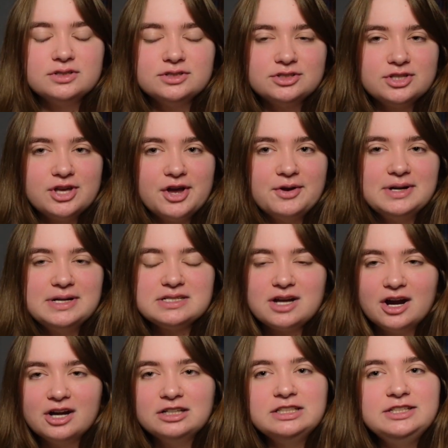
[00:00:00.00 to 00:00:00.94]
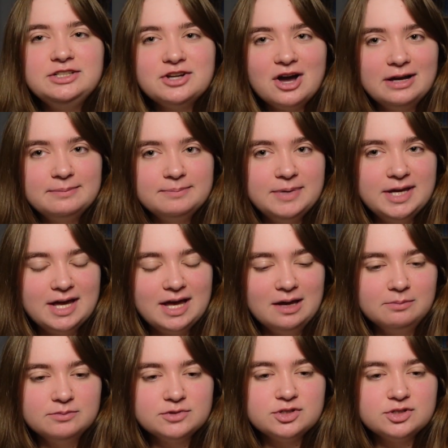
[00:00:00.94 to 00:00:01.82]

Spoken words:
So it's currently 9 PM,